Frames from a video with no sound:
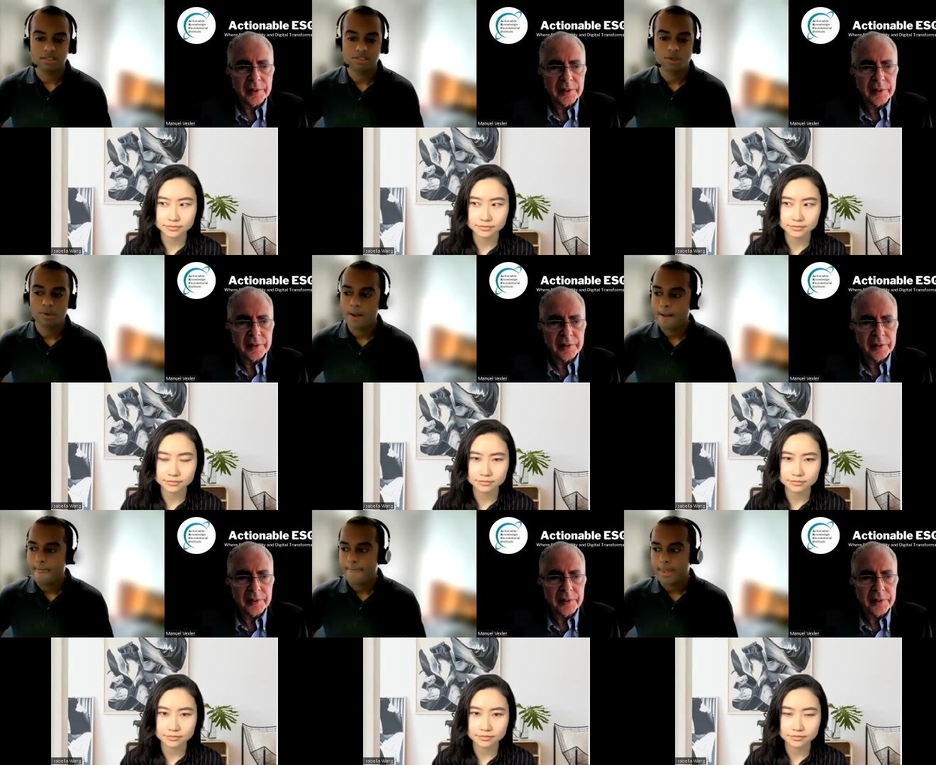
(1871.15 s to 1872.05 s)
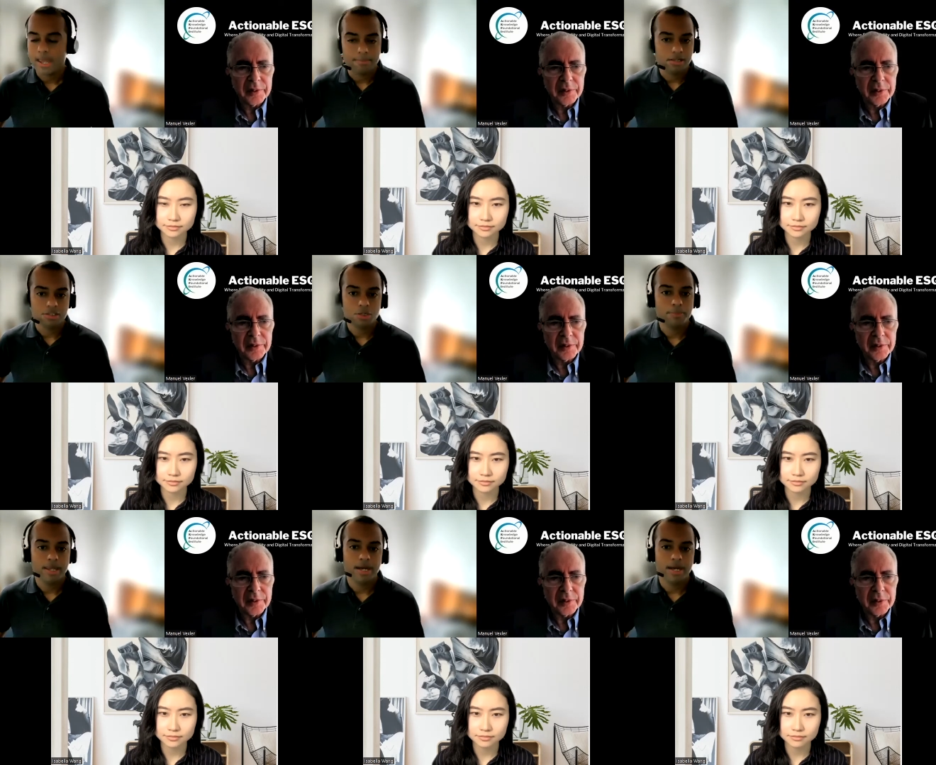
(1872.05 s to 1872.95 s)
Speaker 1: So, yeah, I'll stop
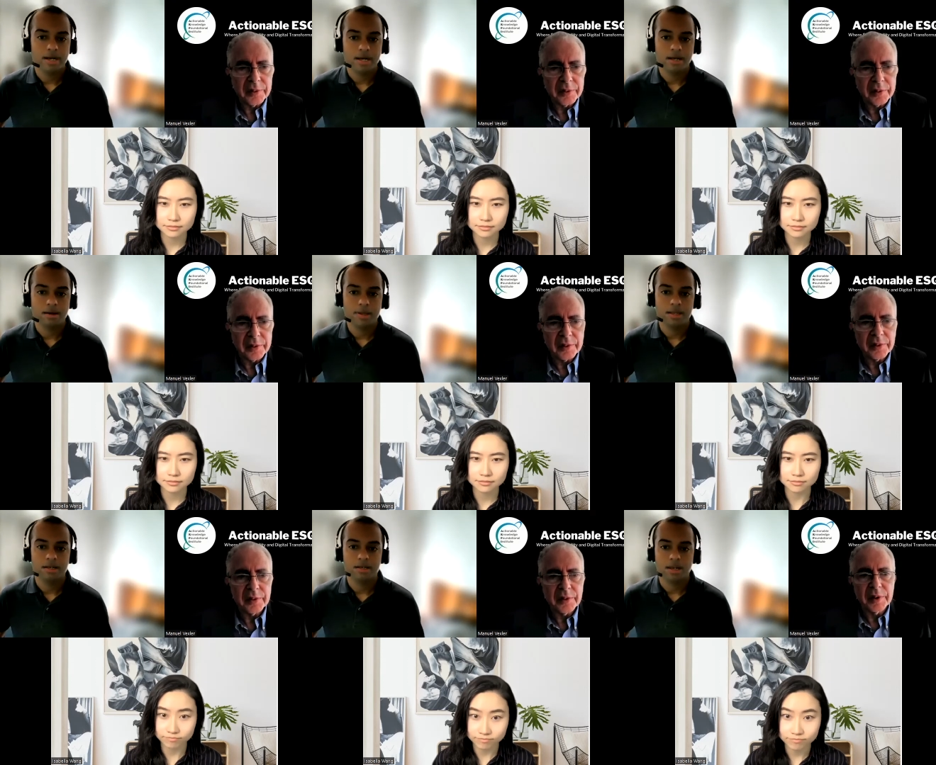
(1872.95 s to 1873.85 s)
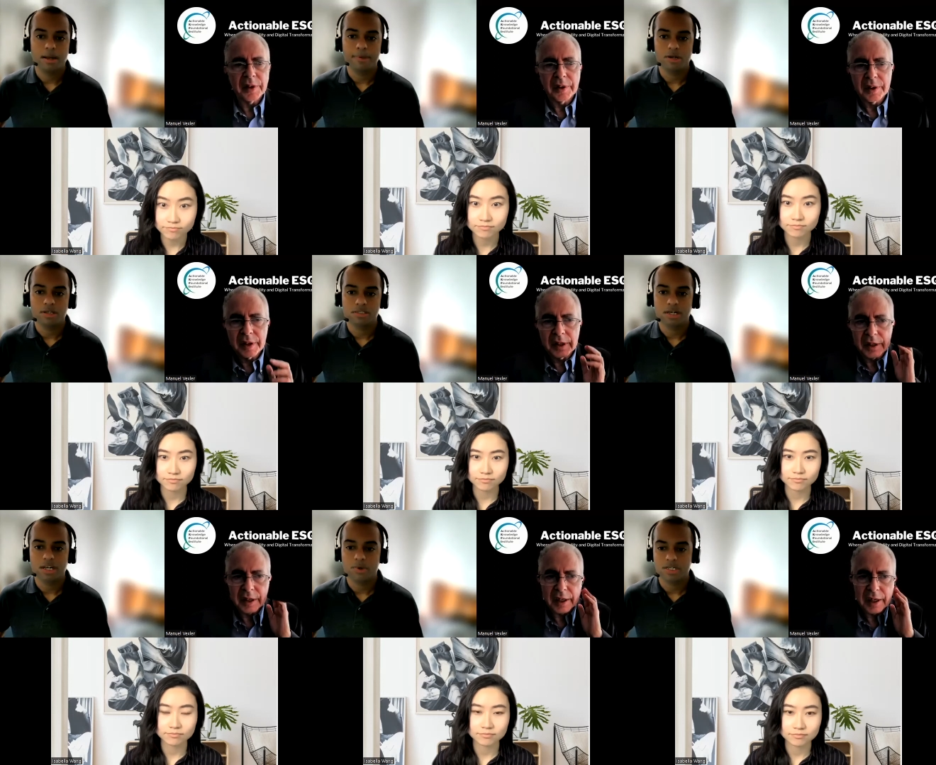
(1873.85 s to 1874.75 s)
there um, and happy to answer
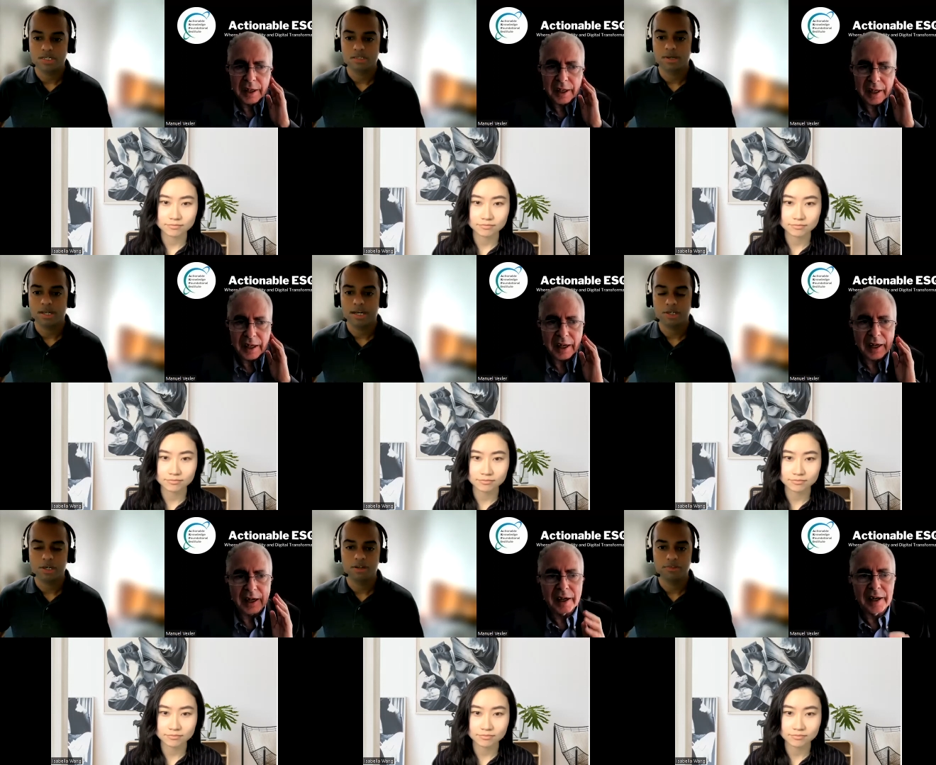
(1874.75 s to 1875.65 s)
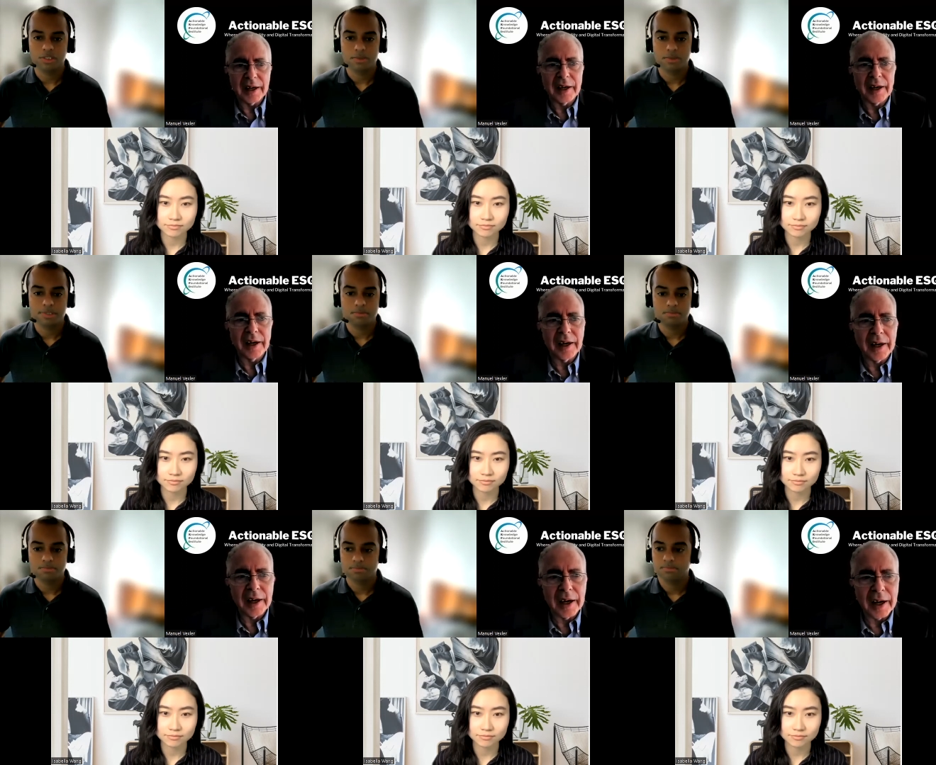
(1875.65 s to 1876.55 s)
any questions relating to any of those tips.
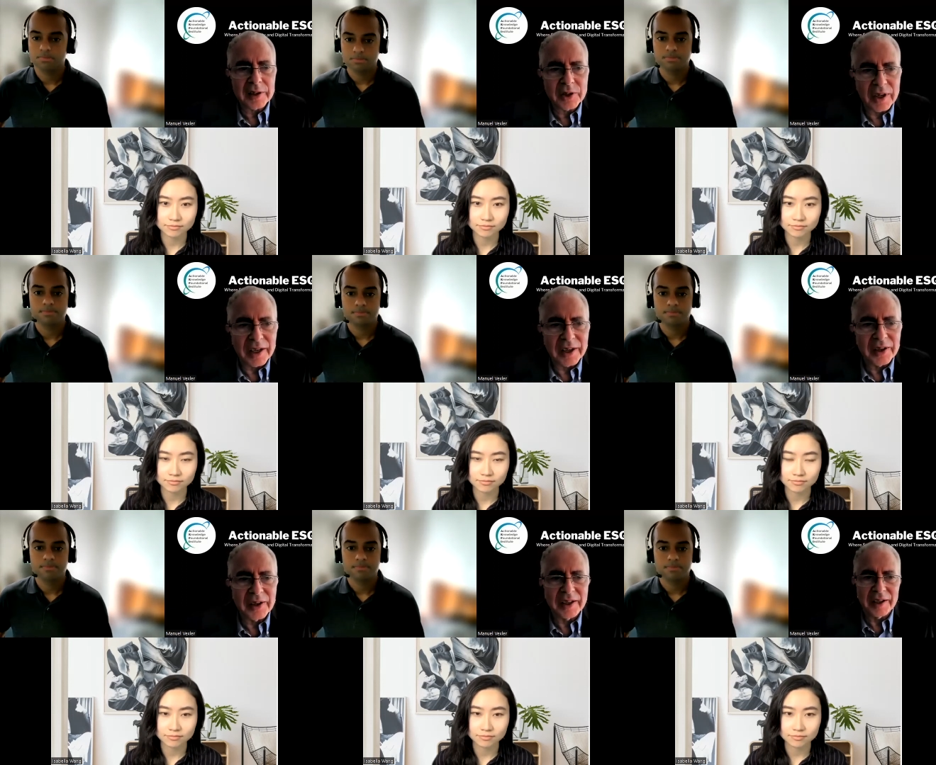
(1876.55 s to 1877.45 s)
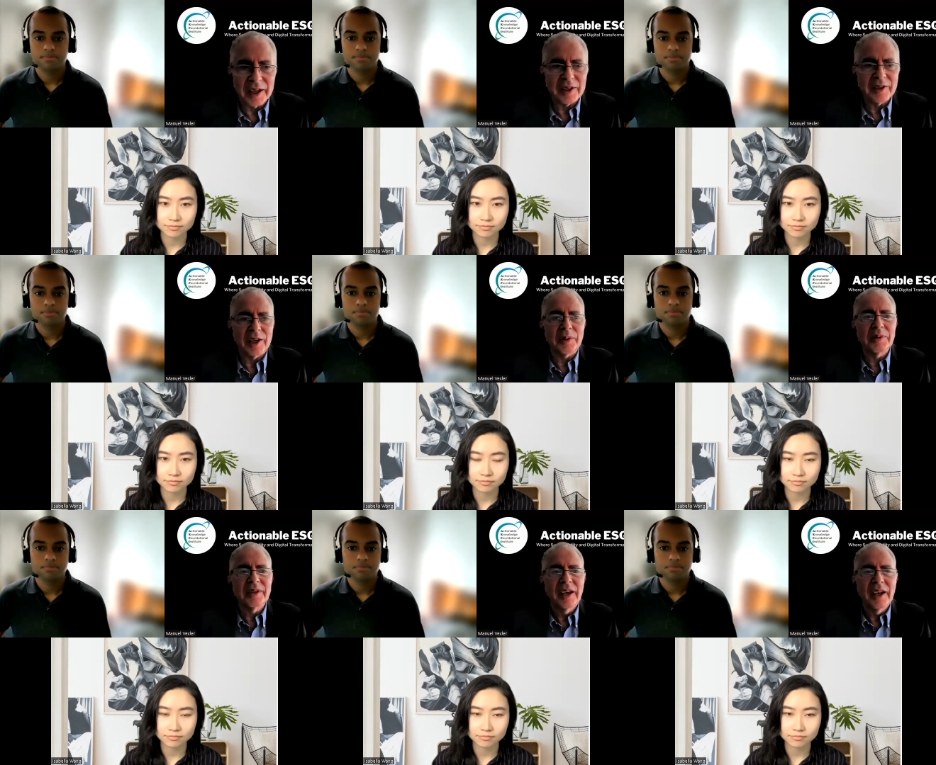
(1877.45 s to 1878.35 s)
Speaker 2: Actually, uh, great
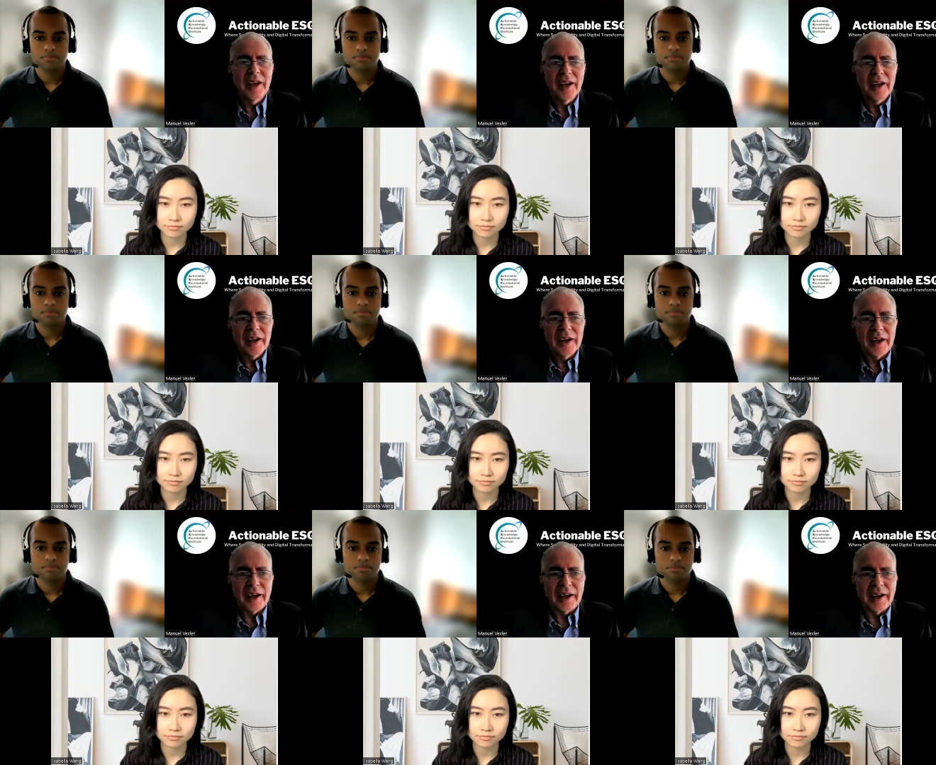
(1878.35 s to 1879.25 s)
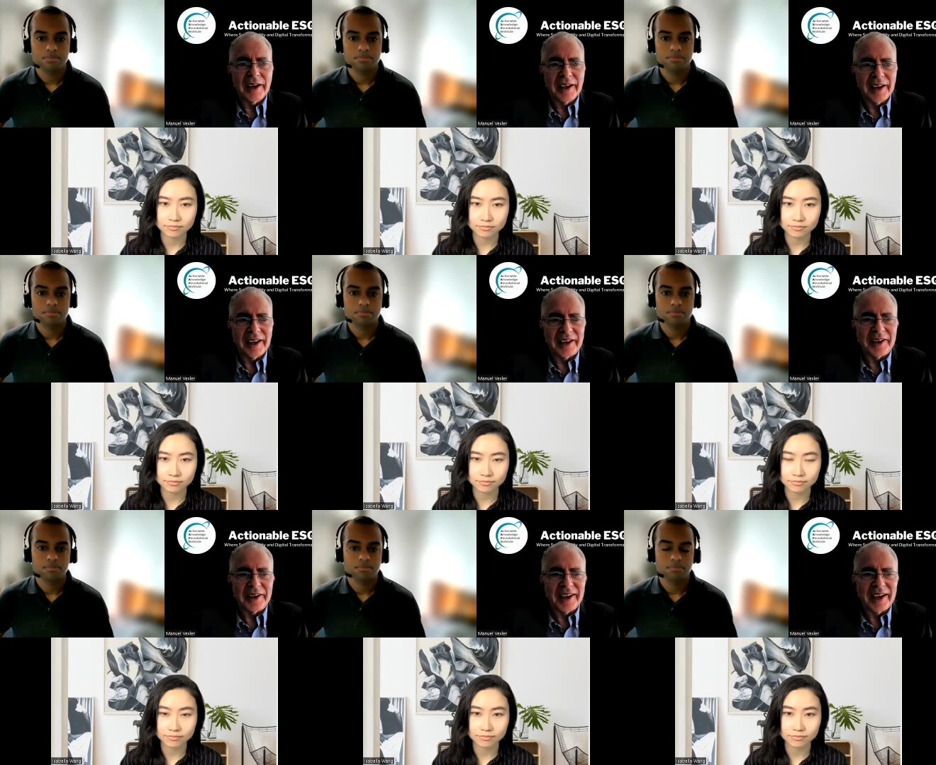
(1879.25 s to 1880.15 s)
tips. Uh,
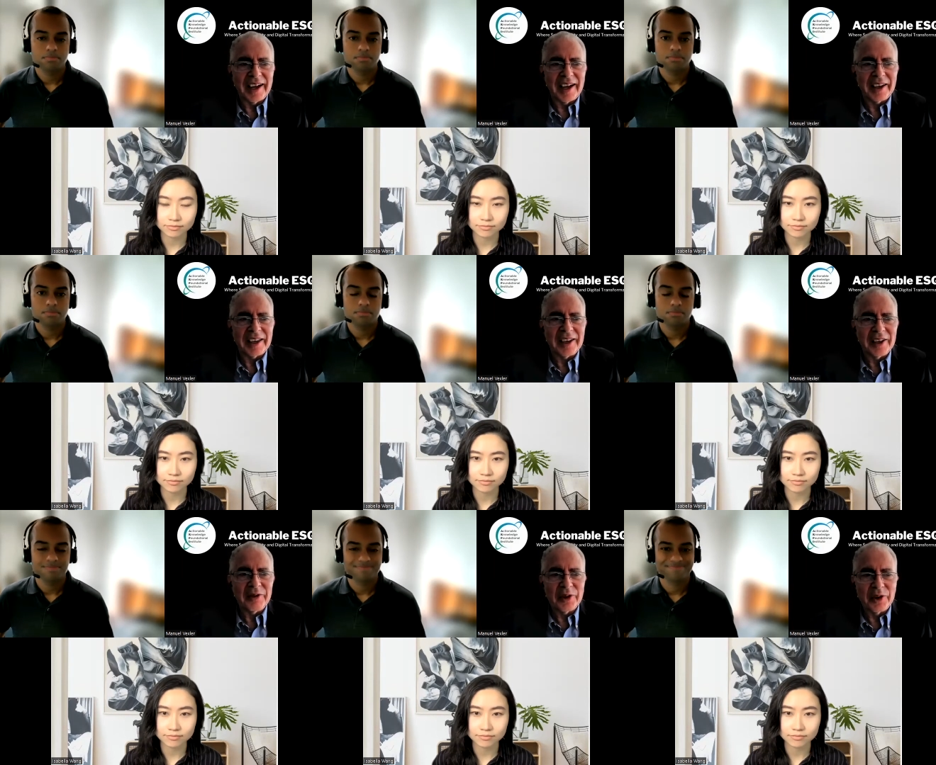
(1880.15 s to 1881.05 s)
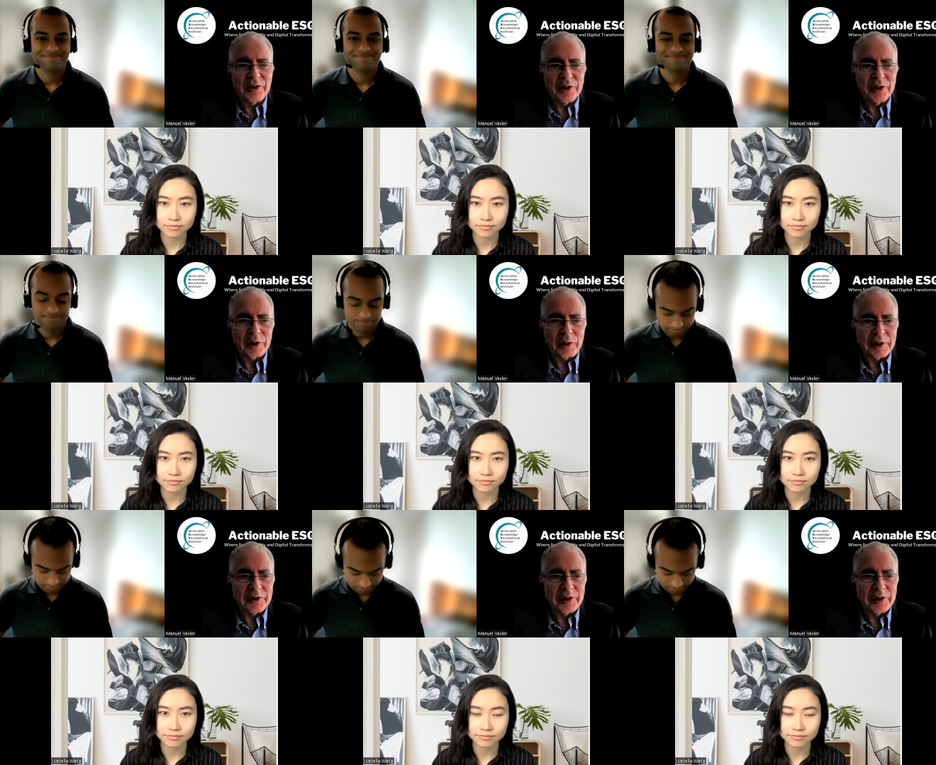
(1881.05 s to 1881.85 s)
and eh, eh, I can give you a view from the